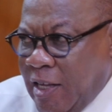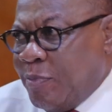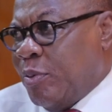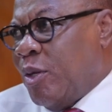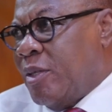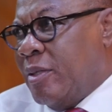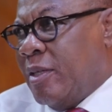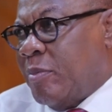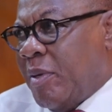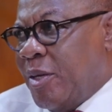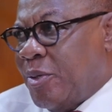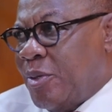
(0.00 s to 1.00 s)
has put us in this
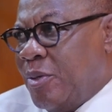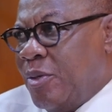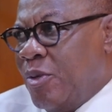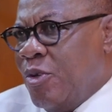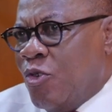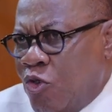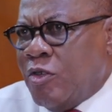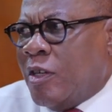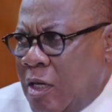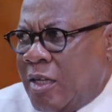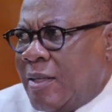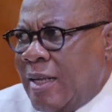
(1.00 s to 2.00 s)
place. Yes. So
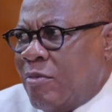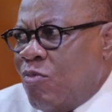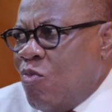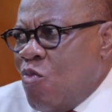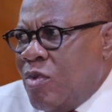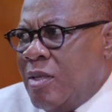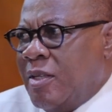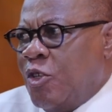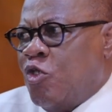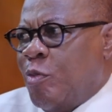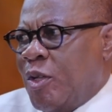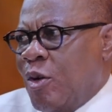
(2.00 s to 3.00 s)
there's a lot that
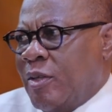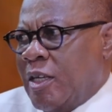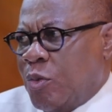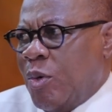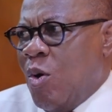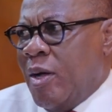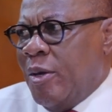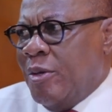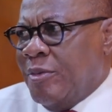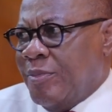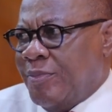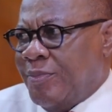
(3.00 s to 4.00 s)
needs to yeah. be done as we go along.